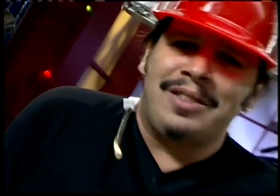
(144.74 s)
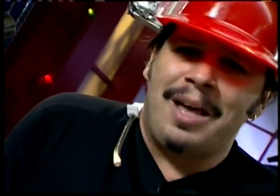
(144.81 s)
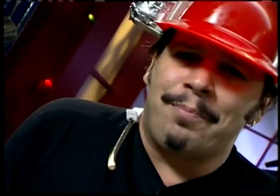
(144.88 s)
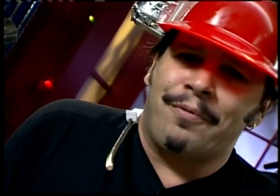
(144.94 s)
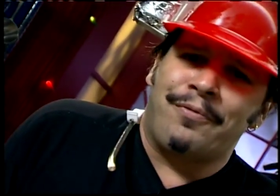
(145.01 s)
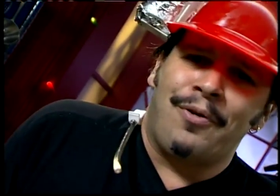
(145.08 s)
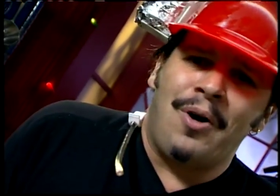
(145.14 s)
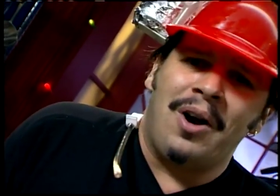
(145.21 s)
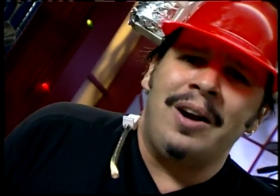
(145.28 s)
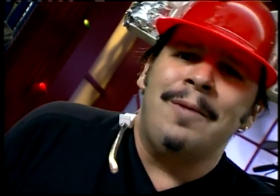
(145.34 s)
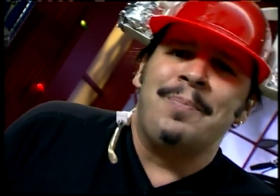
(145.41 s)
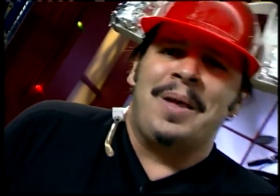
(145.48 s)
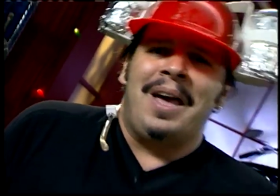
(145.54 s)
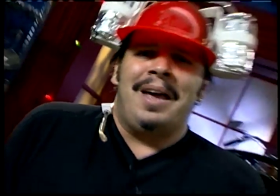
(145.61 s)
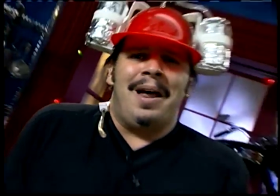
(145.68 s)
that before,
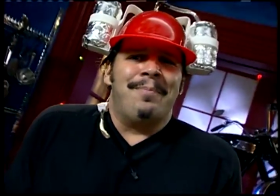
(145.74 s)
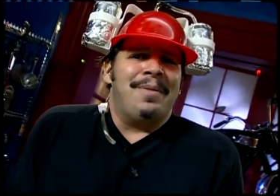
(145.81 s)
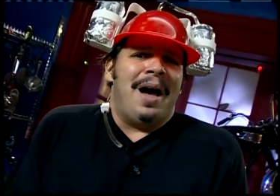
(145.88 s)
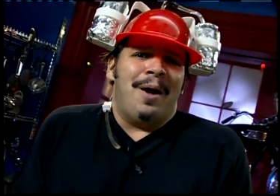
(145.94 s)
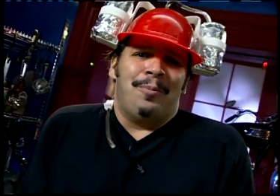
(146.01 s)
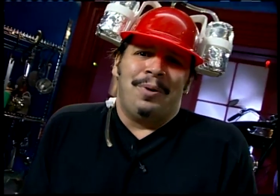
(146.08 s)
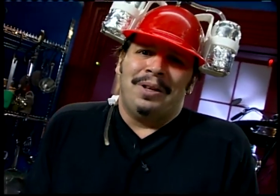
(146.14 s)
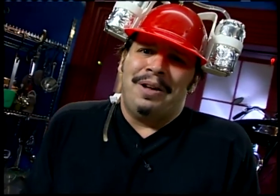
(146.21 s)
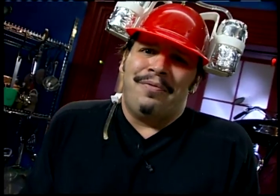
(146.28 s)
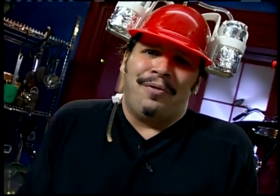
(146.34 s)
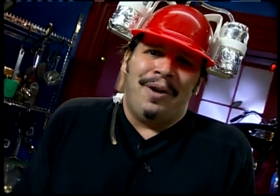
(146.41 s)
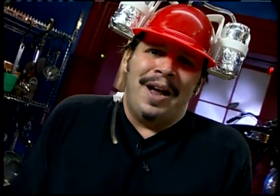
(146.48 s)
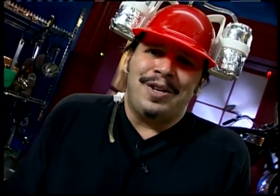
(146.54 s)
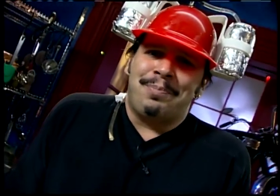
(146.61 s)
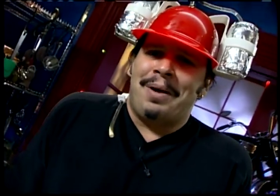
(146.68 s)
and I'm not really
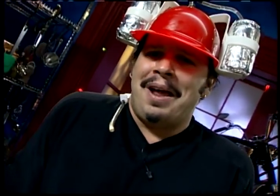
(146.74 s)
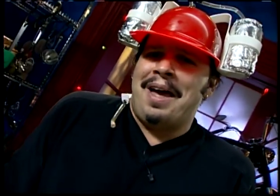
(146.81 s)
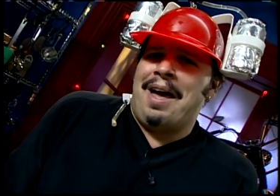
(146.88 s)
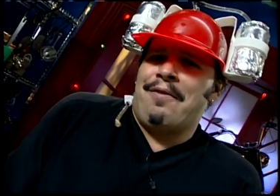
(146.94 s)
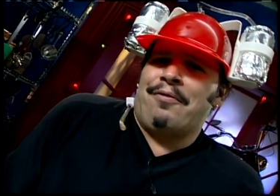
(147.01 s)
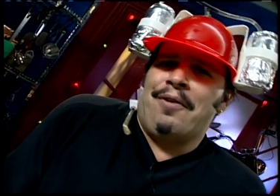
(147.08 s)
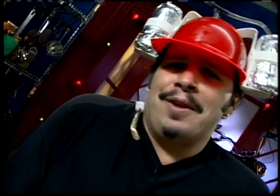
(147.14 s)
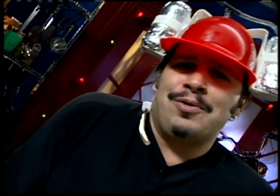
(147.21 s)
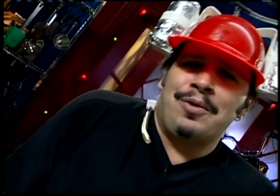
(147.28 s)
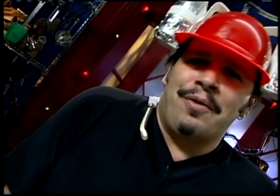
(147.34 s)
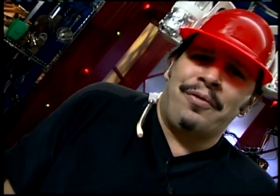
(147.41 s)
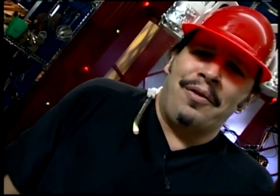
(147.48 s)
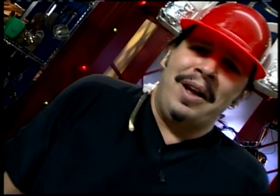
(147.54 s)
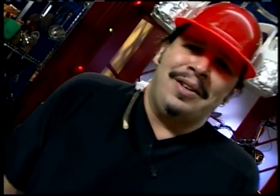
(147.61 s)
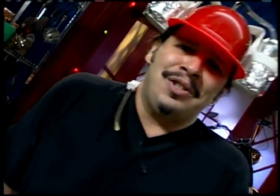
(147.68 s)
French, but I have friends who are
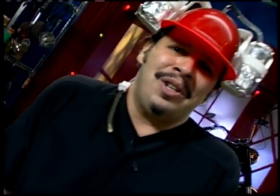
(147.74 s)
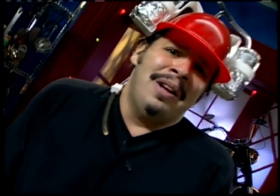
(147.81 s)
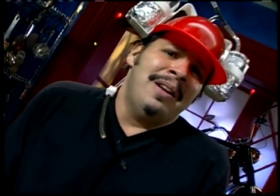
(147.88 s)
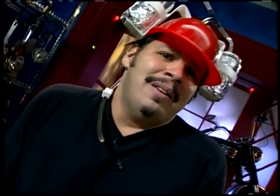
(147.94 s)
French.